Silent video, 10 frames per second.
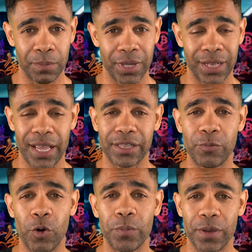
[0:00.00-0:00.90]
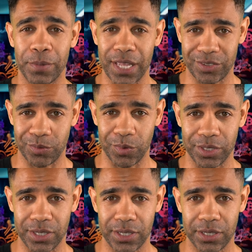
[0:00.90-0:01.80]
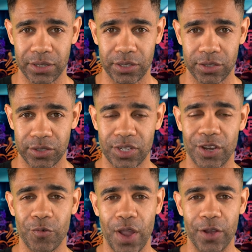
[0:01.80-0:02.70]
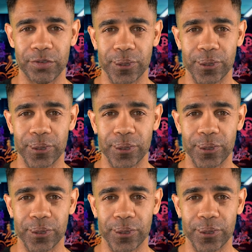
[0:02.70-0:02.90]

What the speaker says: but it likely won't be a pleasant one. Stick around.